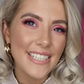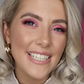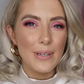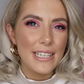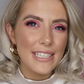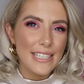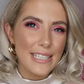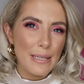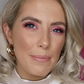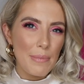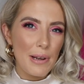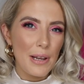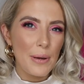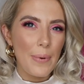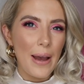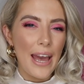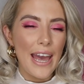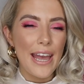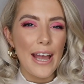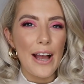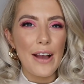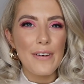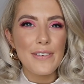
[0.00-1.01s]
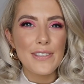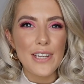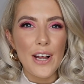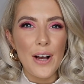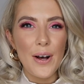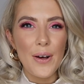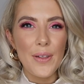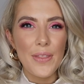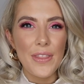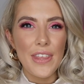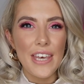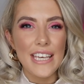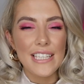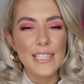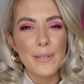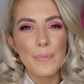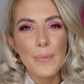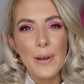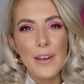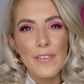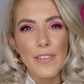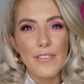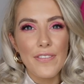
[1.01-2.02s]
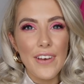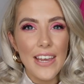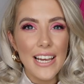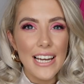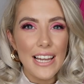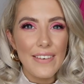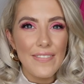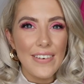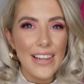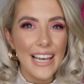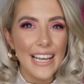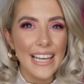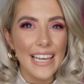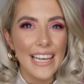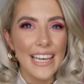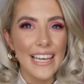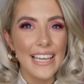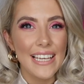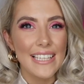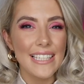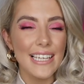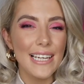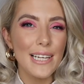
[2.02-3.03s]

So in a similar way, I've styled this with the fake leather leggings,